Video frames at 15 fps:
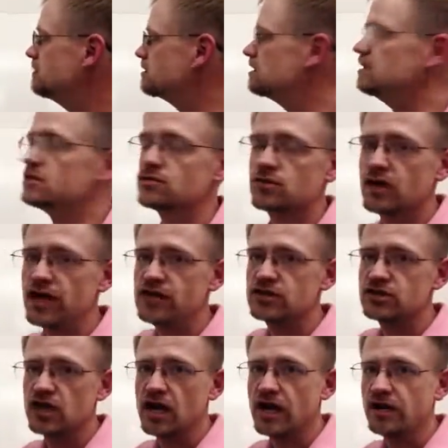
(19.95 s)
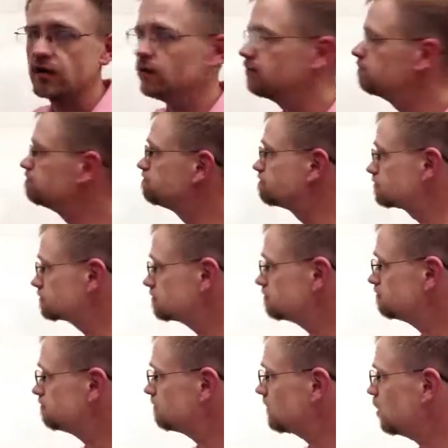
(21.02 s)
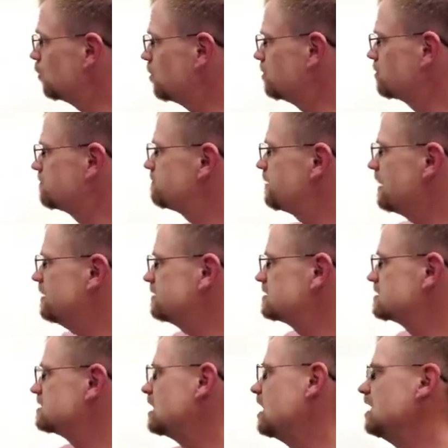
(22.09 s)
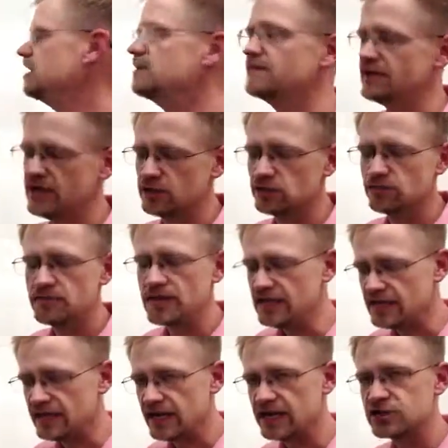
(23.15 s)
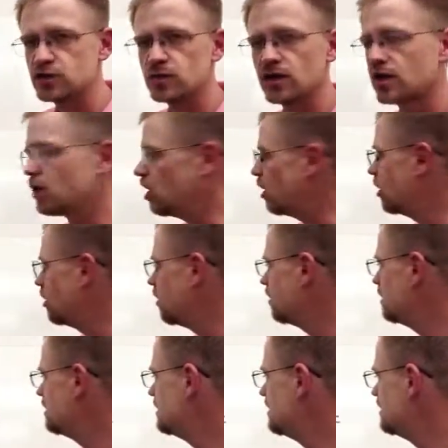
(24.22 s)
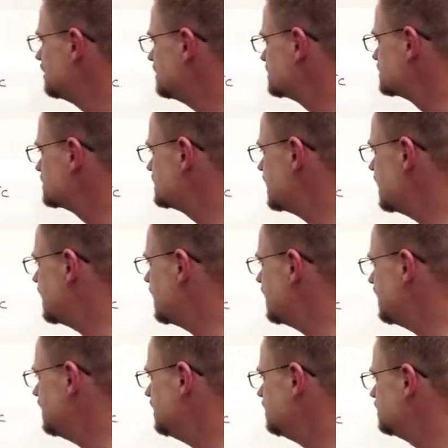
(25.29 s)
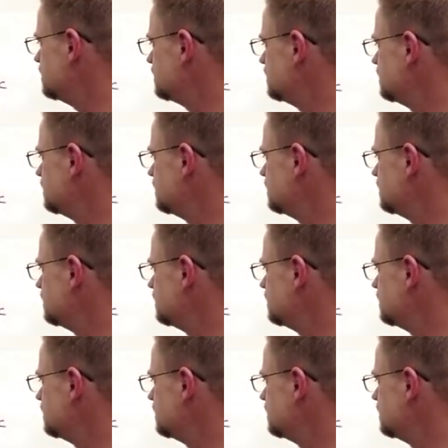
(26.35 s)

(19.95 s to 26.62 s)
It is a right triangle. We want to find the sine of angle B. As you recall, the sine